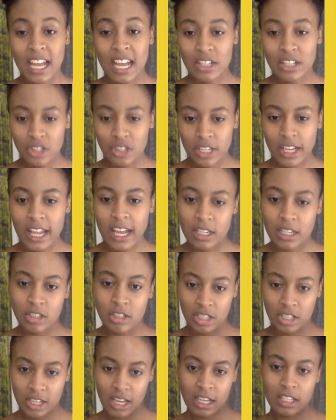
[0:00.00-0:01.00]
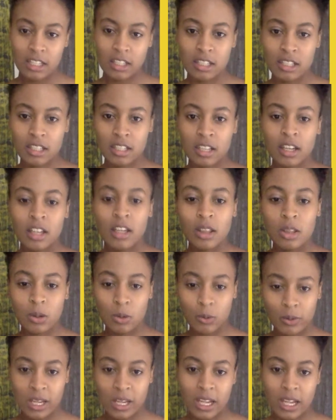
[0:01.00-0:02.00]
and she had to change
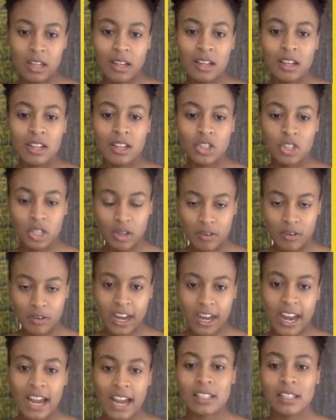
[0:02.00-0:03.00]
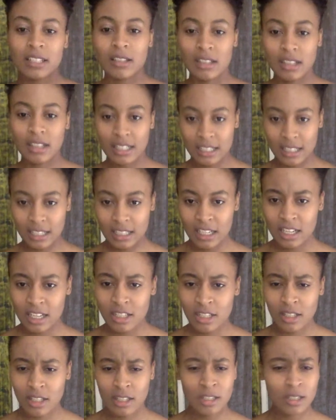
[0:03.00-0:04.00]
the way she reacts to this
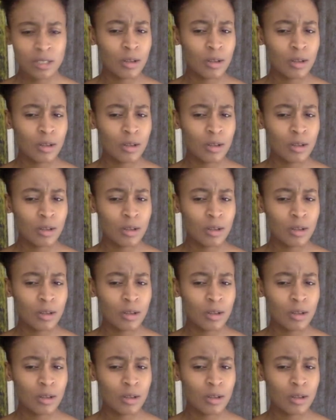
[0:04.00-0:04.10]
addiction.